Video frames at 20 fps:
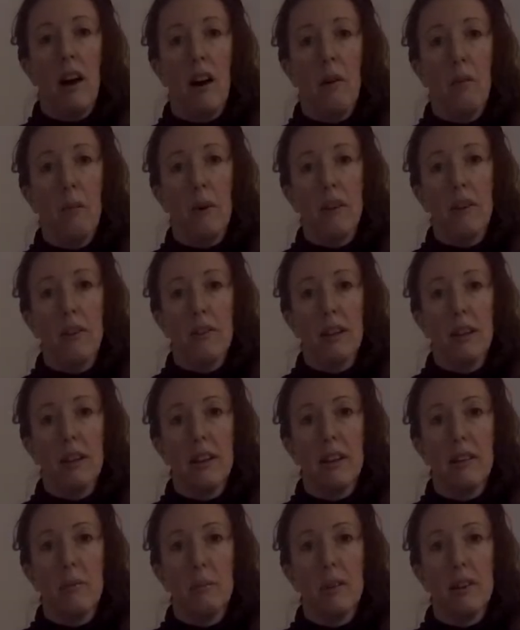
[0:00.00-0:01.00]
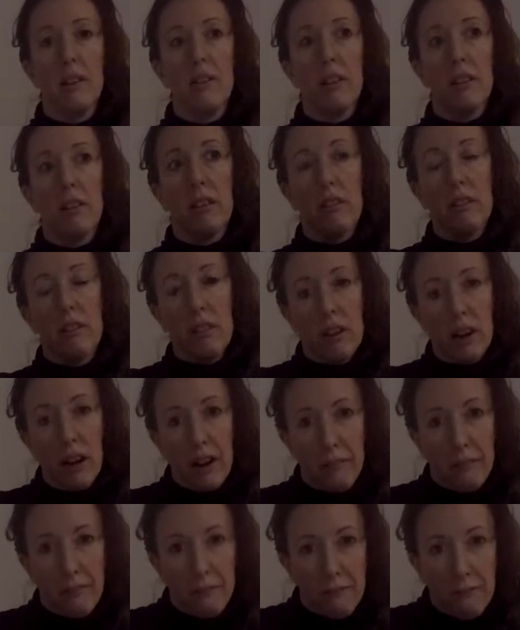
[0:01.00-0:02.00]
when you're in these positions to kind
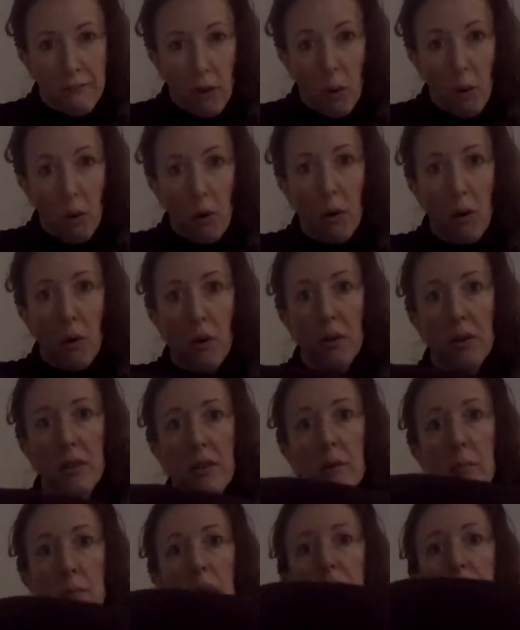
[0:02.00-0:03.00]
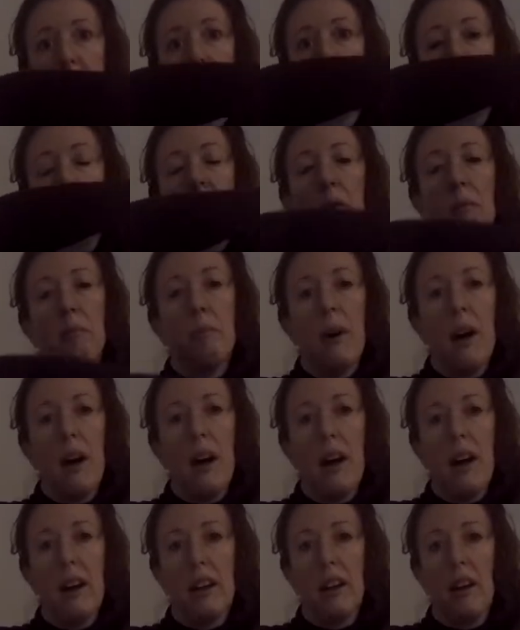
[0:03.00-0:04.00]
of force the blood flow
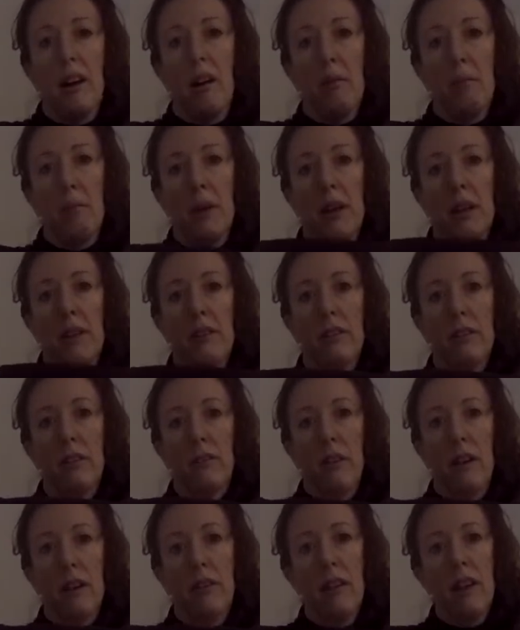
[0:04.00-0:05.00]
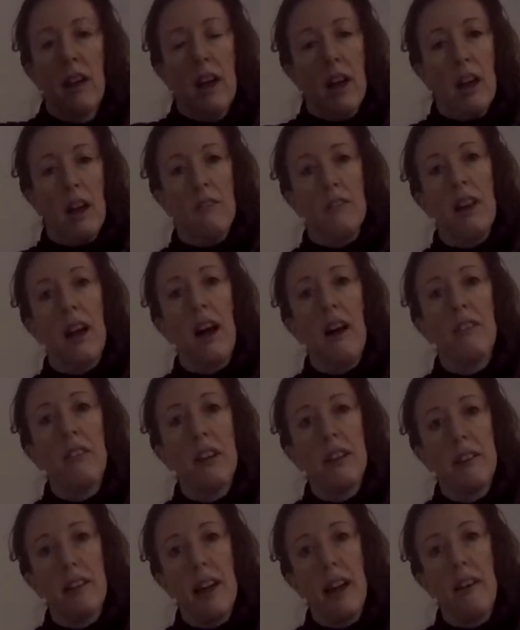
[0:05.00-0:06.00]
back up into the wrist. If you have
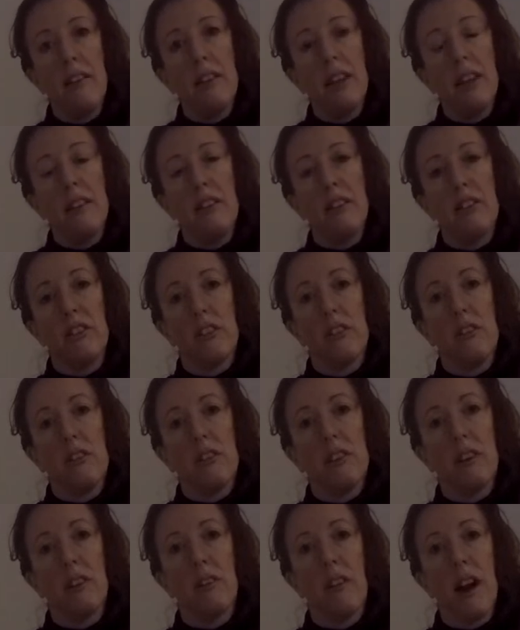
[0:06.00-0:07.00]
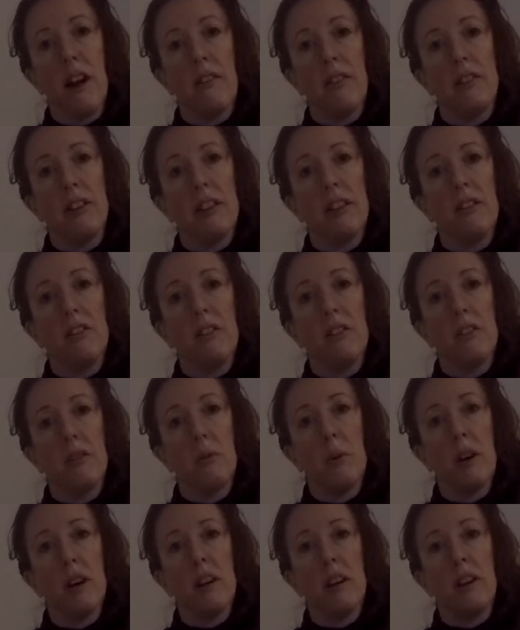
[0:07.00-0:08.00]
it down, then you're just using gravity to do the
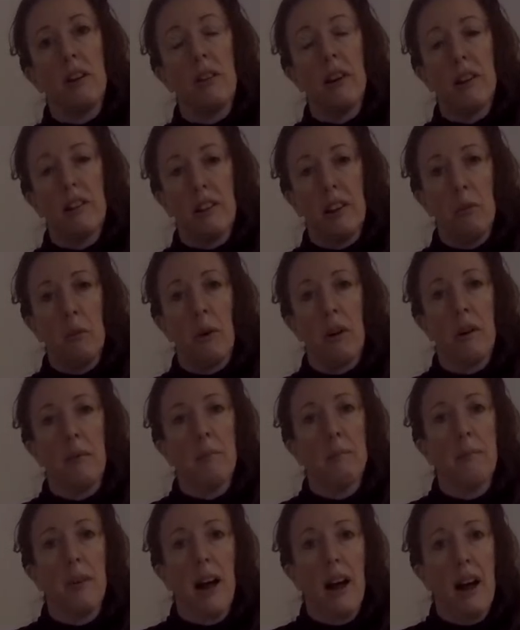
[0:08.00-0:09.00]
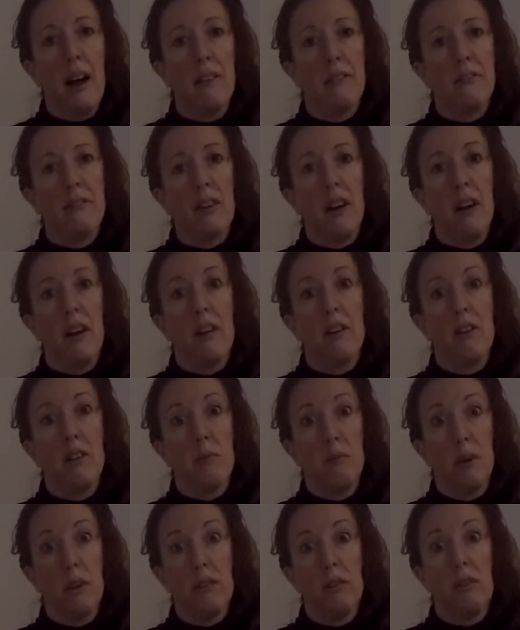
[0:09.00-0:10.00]
work. You actually want to have your
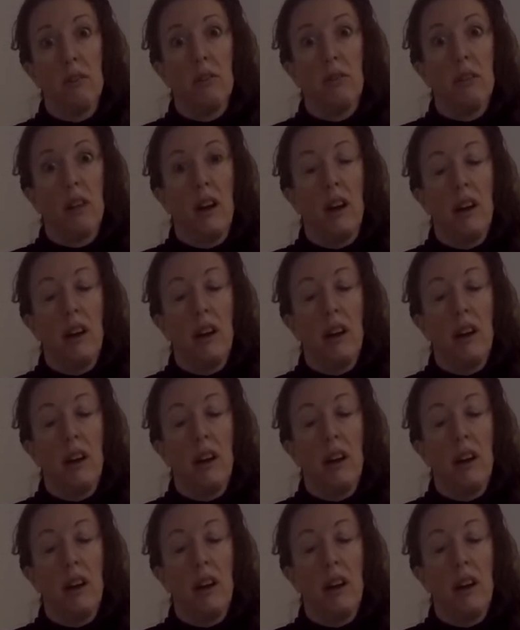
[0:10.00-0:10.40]
muscles,